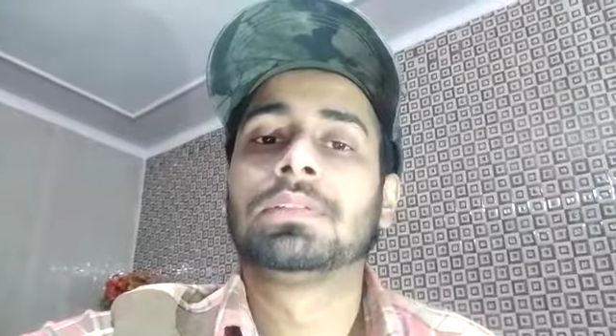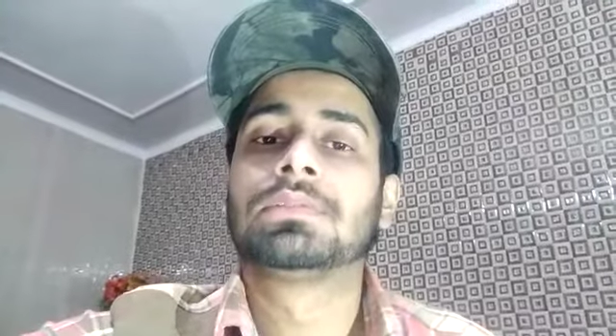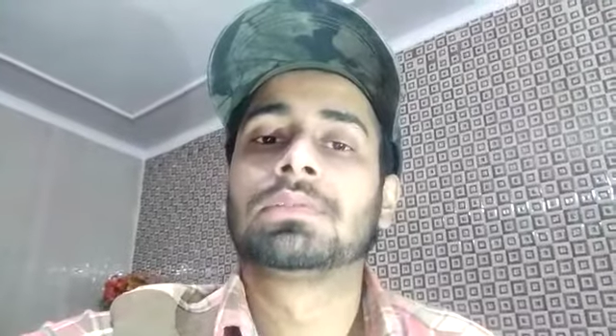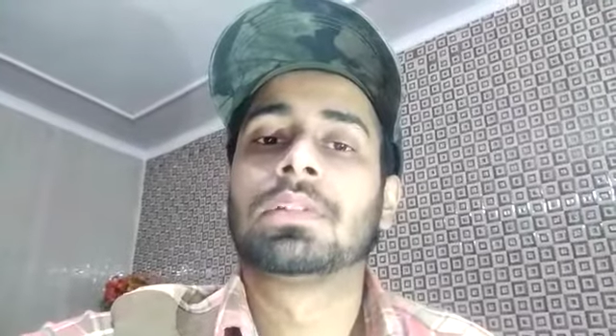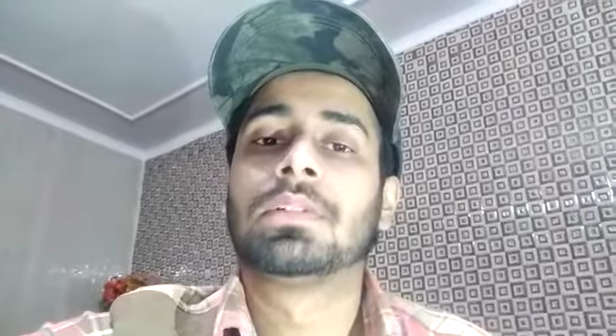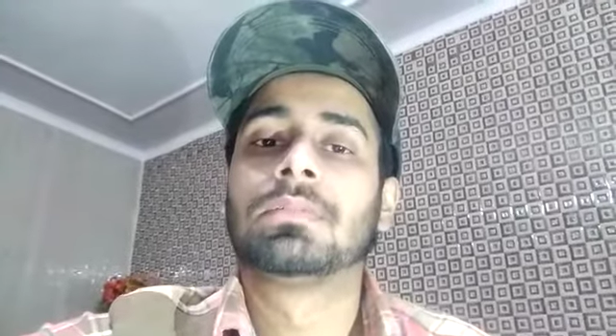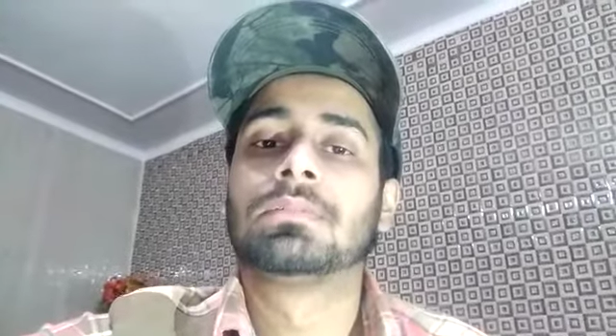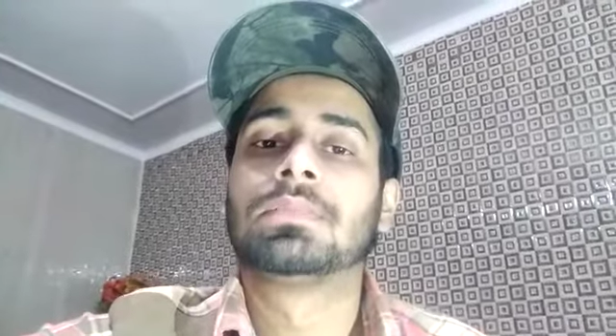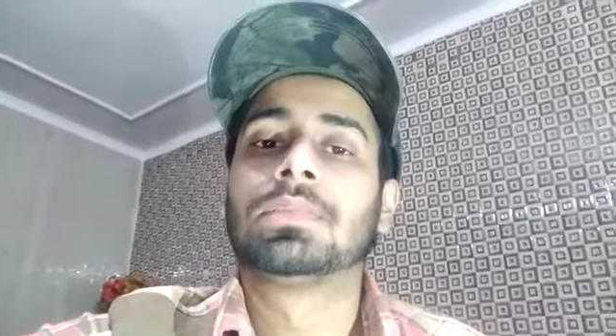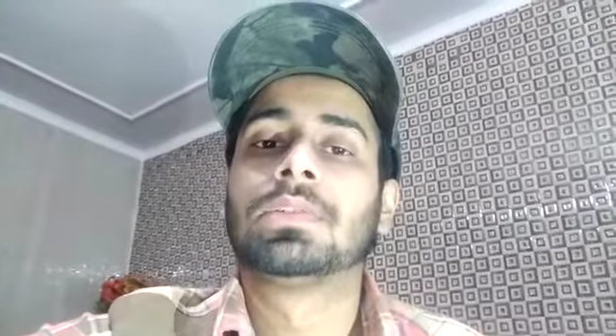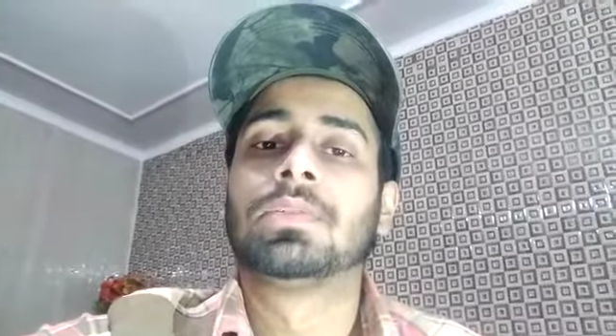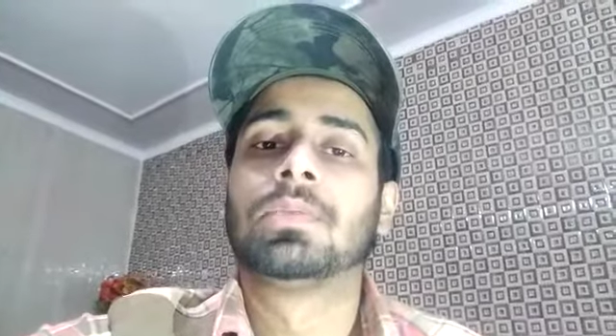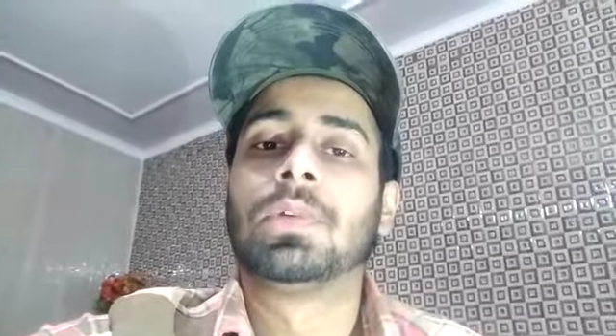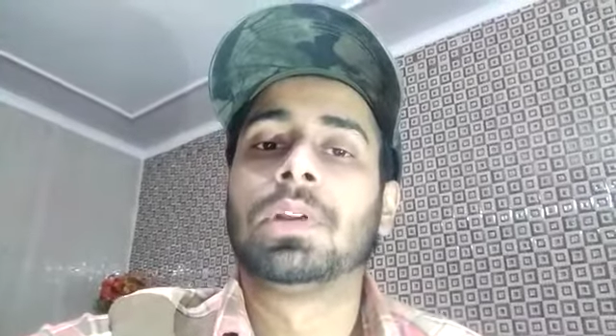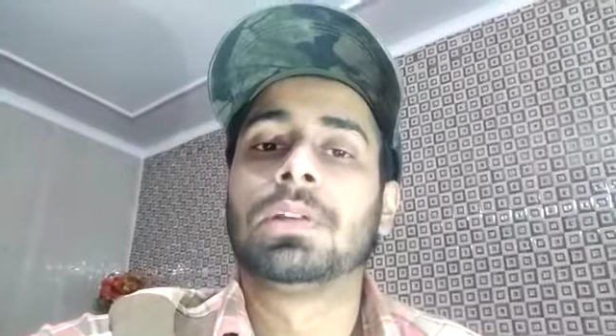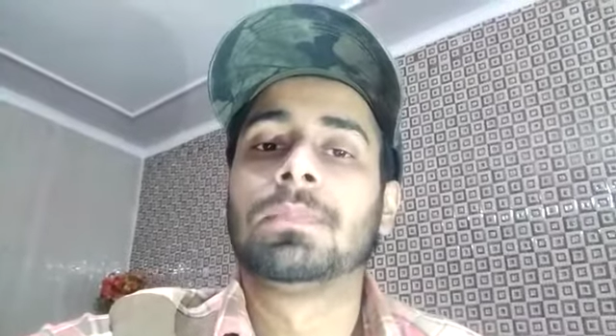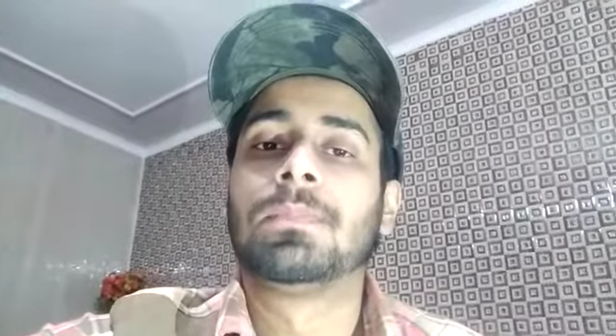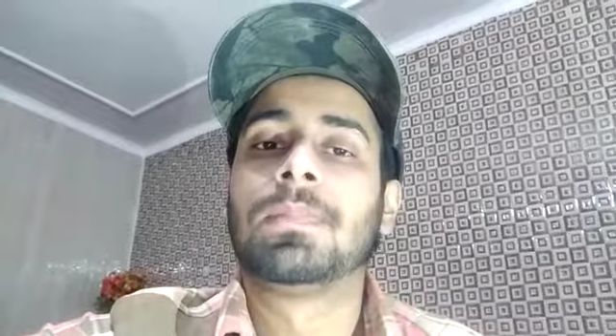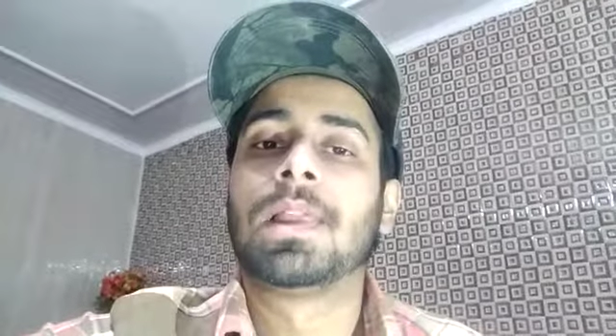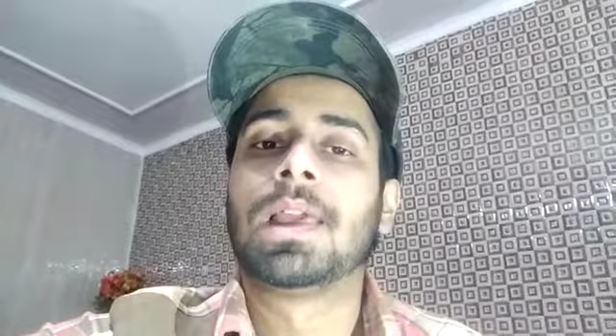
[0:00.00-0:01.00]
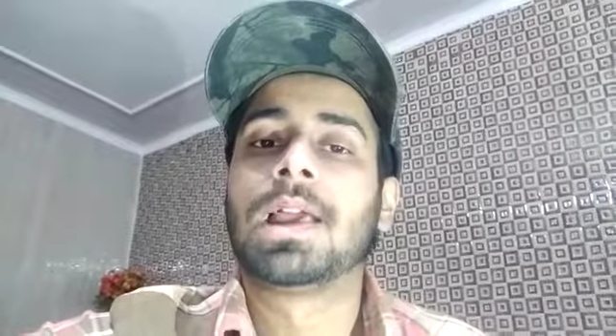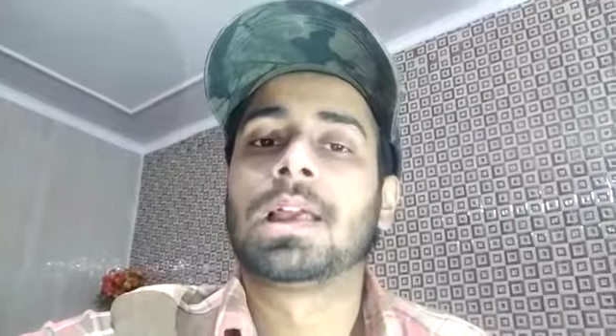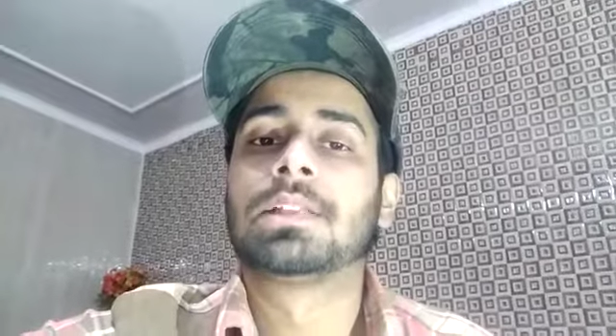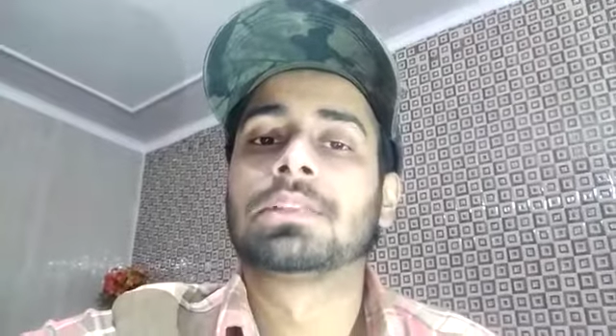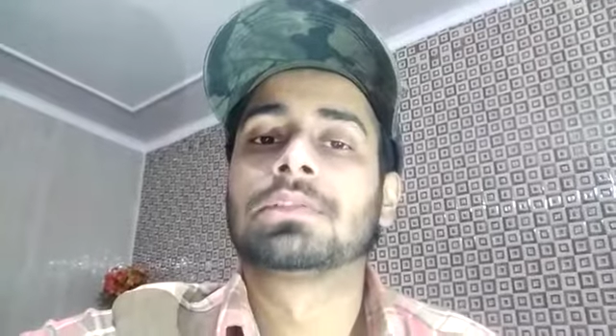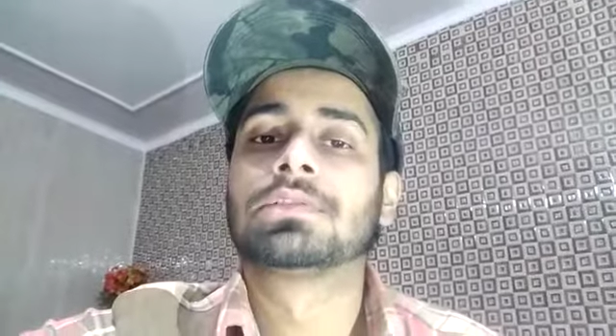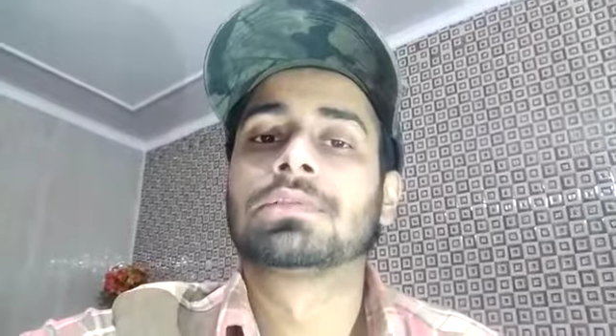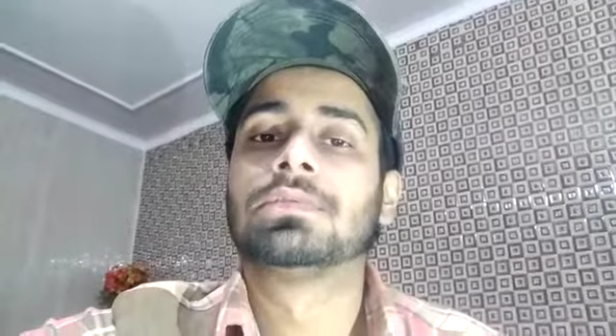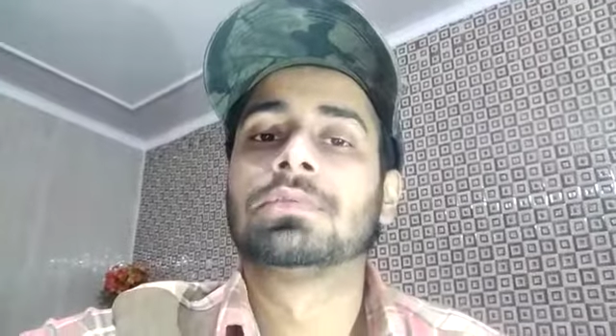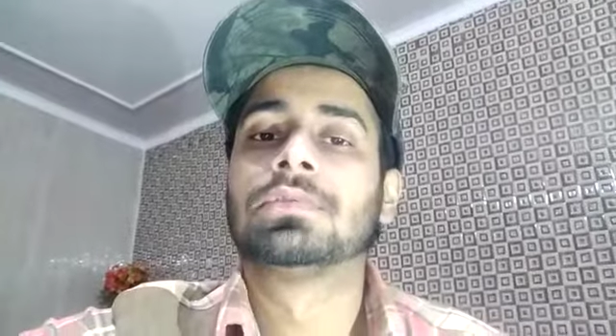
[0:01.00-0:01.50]
some great
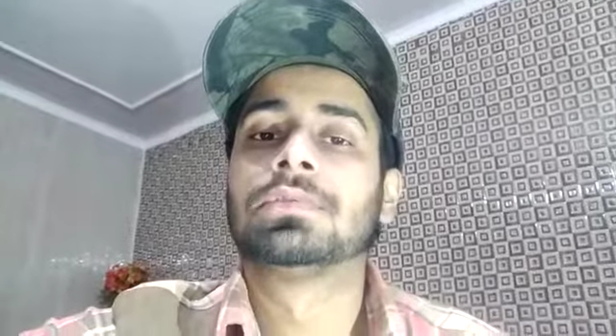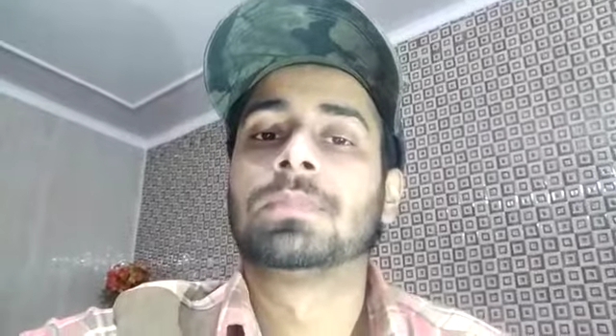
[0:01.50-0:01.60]
plans to